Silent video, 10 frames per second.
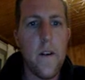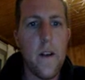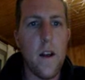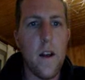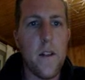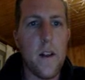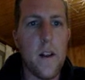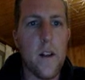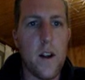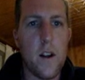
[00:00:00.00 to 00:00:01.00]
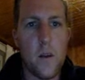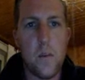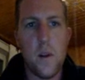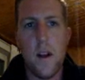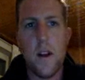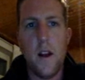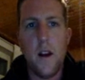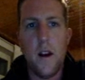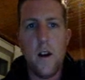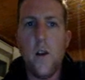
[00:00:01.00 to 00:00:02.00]
and then if I click play
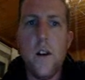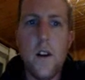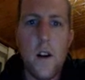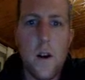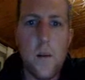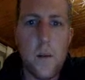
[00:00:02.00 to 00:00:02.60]
now, I'm going to